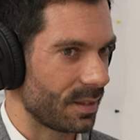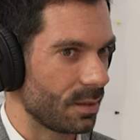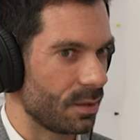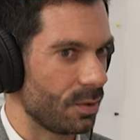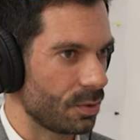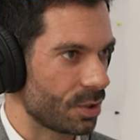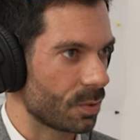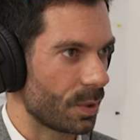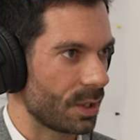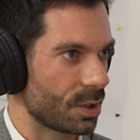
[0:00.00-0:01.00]
a new
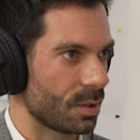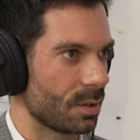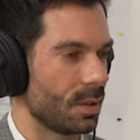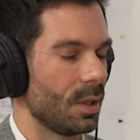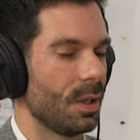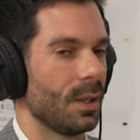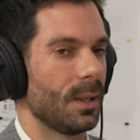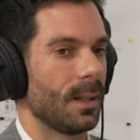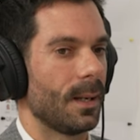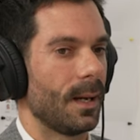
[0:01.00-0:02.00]
generation
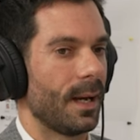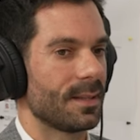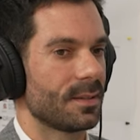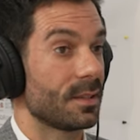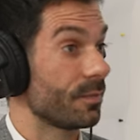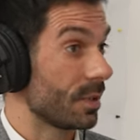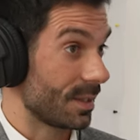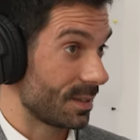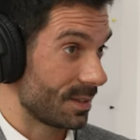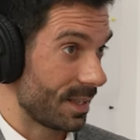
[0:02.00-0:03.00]
has a different
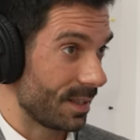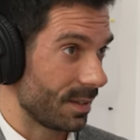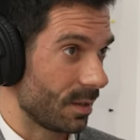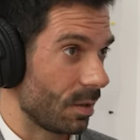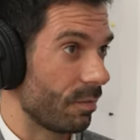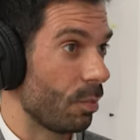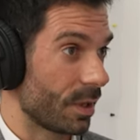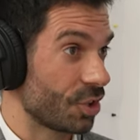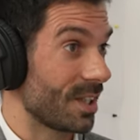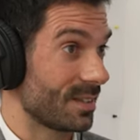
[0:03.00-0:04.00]
understanding of
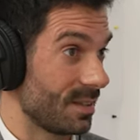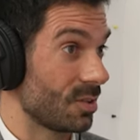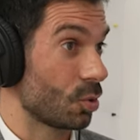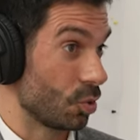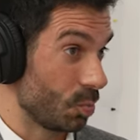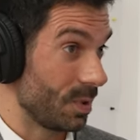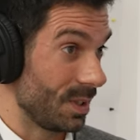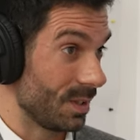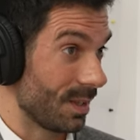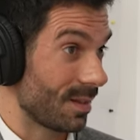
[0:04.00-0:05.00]
what justice should
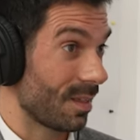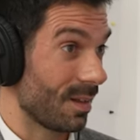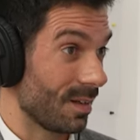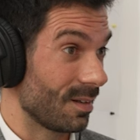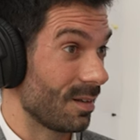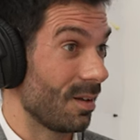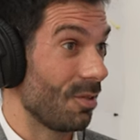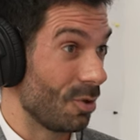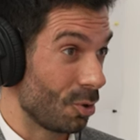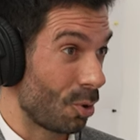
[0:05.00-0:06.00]
be. And I think
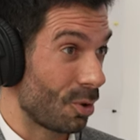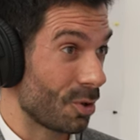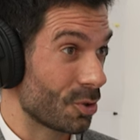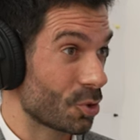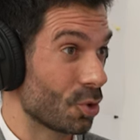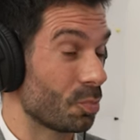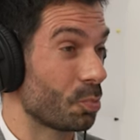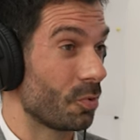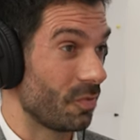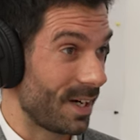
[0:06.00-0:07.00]
the law should
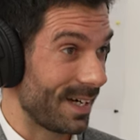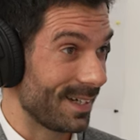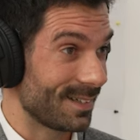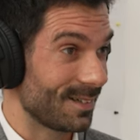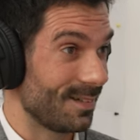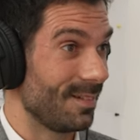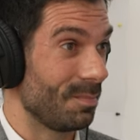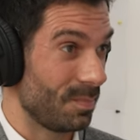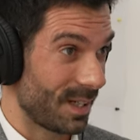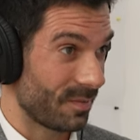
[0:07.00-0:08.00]
provide the
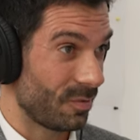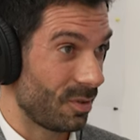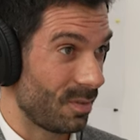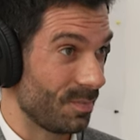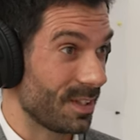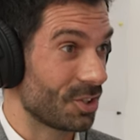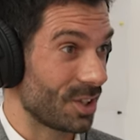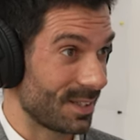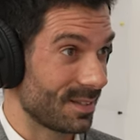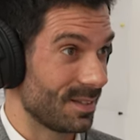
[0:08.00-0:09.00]
platform that
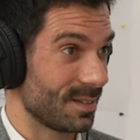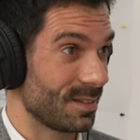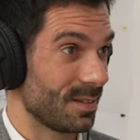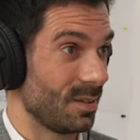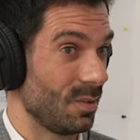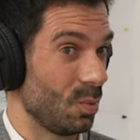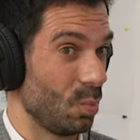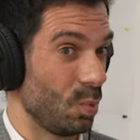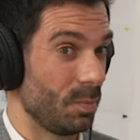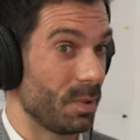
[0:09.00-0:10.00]
justice
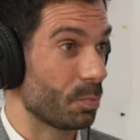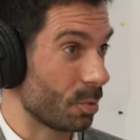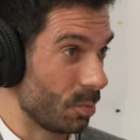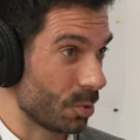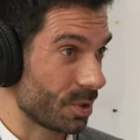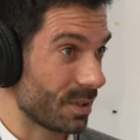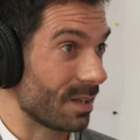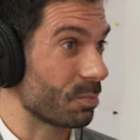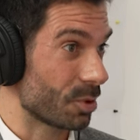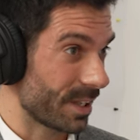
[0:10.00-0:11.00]
will be promoted
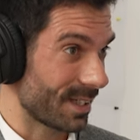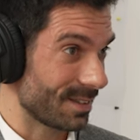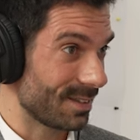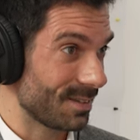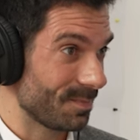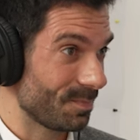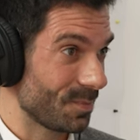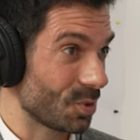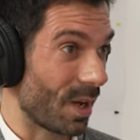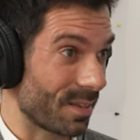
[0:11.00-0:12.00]
and protected.
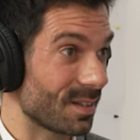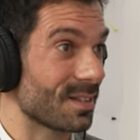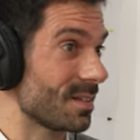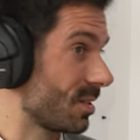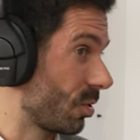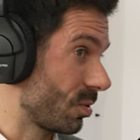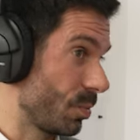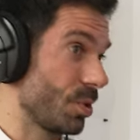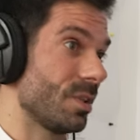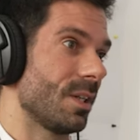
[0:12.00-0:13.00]
So I think this is a
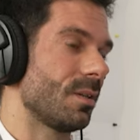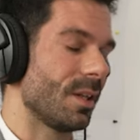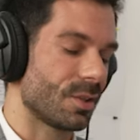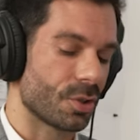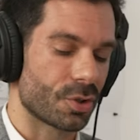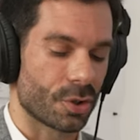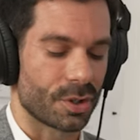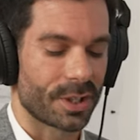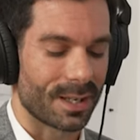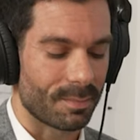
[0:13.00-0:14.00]
contribution that, that the
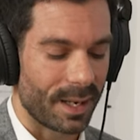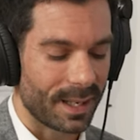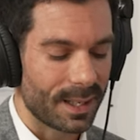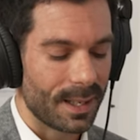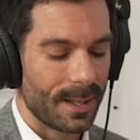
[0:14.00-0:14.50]
church can make.